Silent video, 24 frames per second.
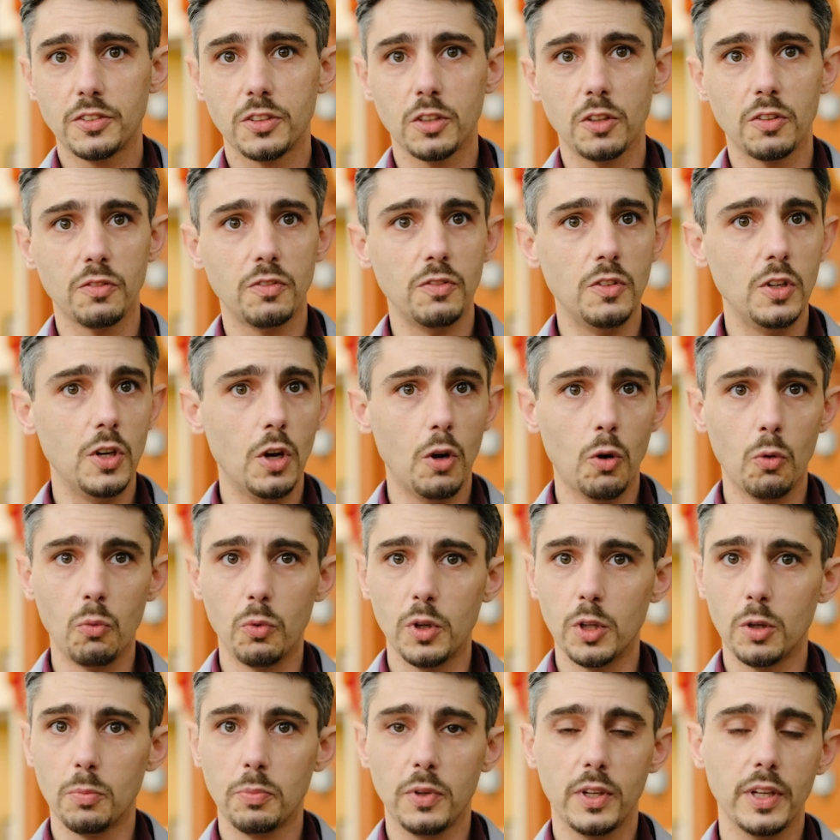serve no
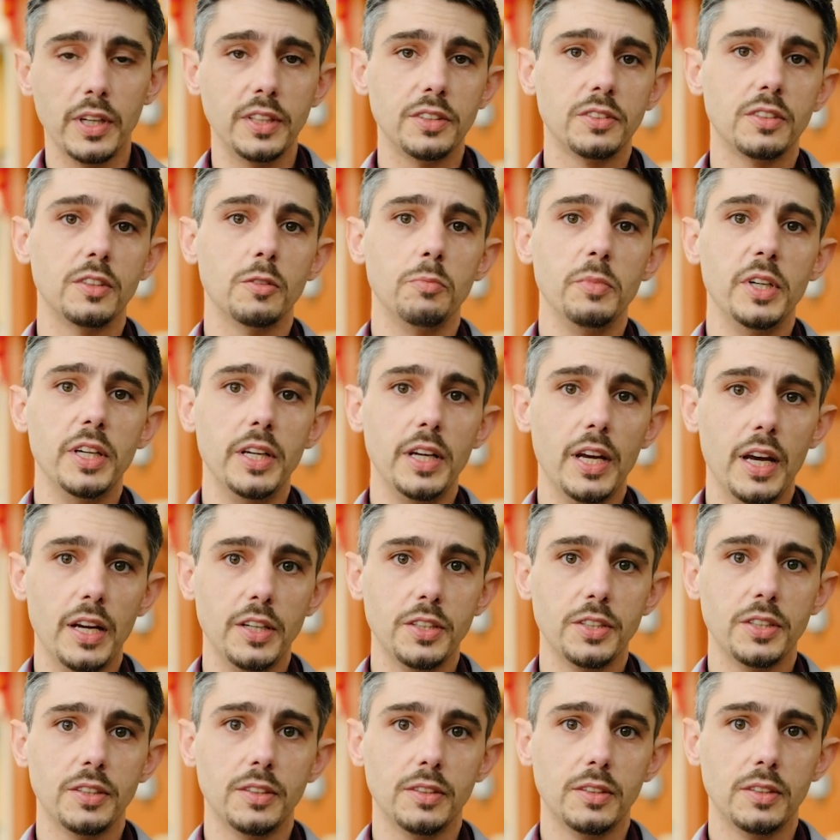real place in the
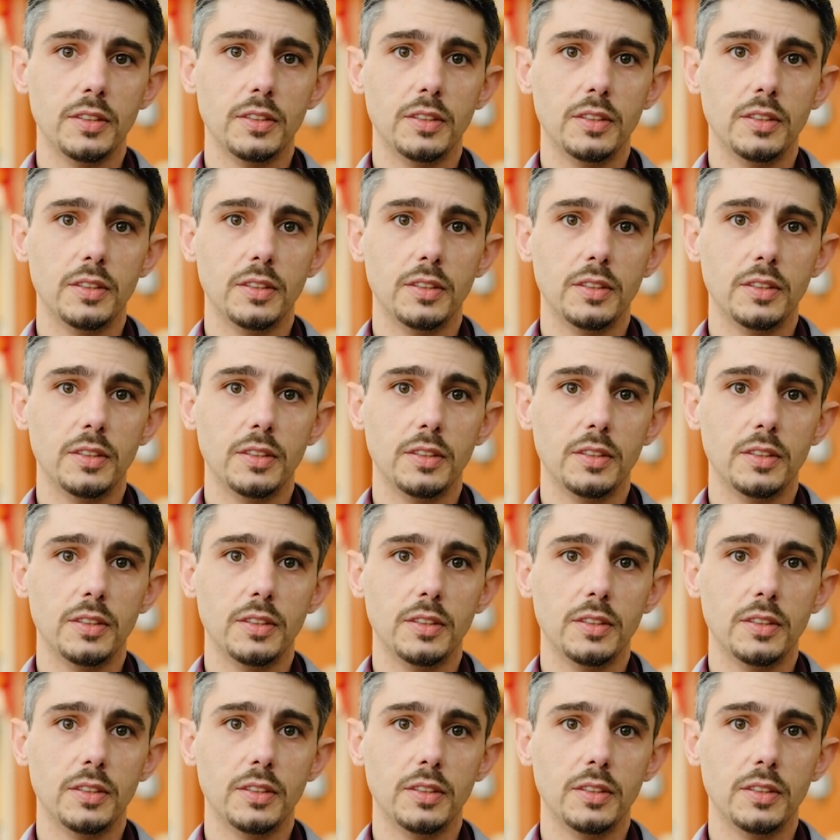mediation.